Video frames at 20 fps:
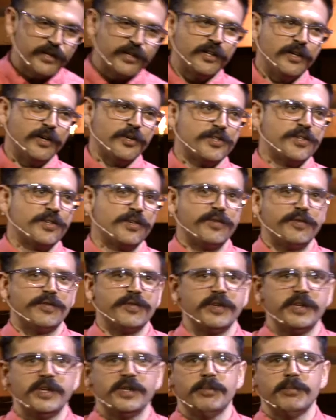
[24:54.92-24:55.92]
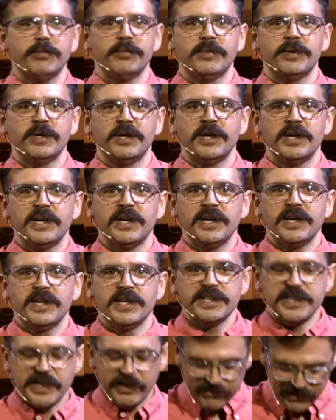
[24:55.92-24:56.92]
are closer to freedom.
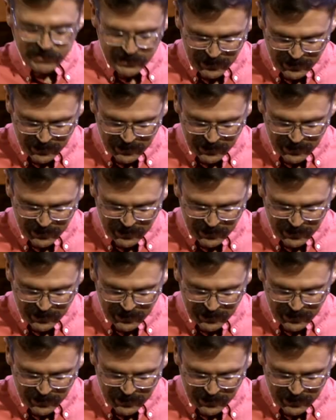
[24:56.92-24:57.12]
David